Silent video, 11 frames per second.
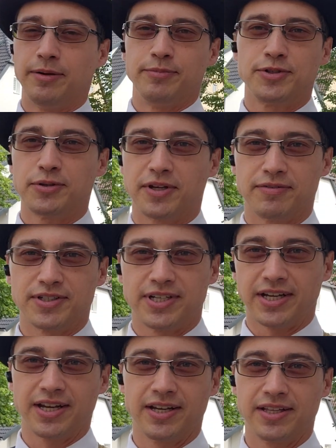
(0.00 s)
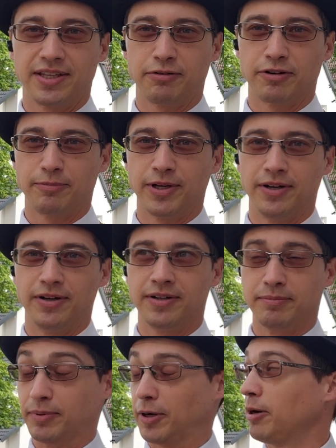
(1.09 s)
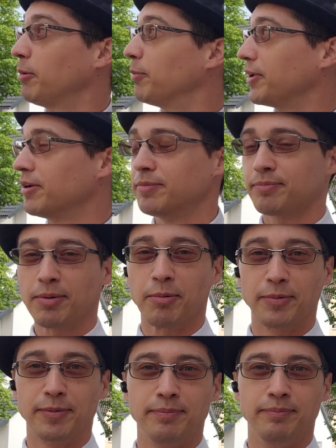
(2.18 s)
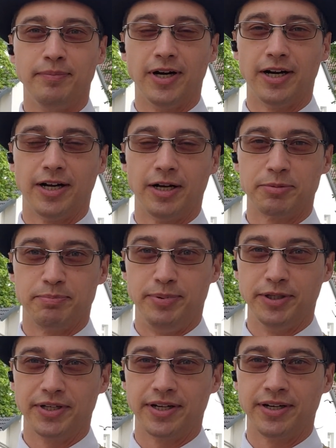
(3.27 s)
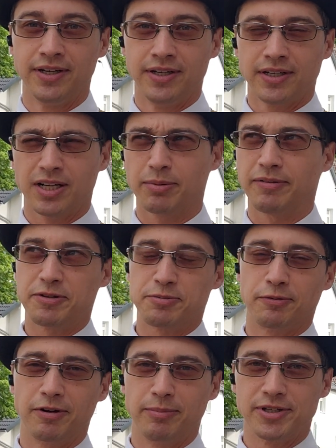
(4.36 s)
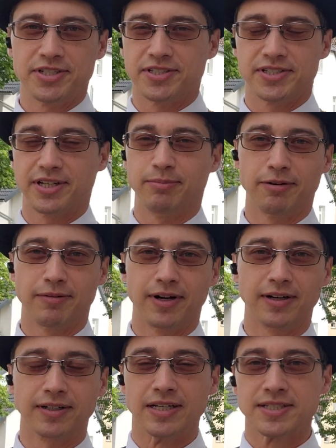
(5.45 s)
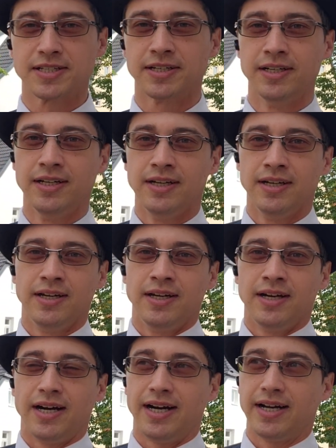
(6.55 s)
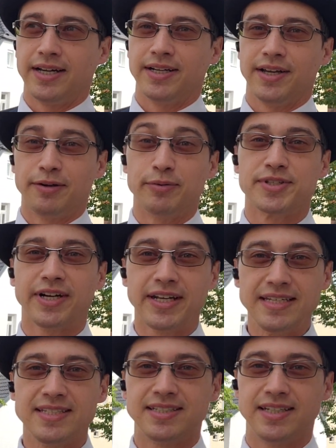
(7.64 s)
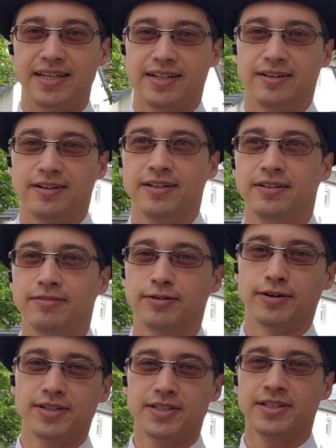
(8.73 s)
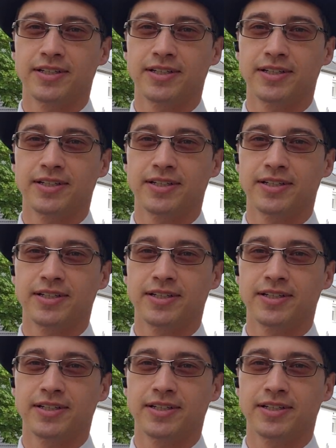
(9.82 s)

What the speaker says: So give or take, they would have been probably helped build it. I believe it's been rebuilt since then, but regardless. And it was not easy to get here, of course.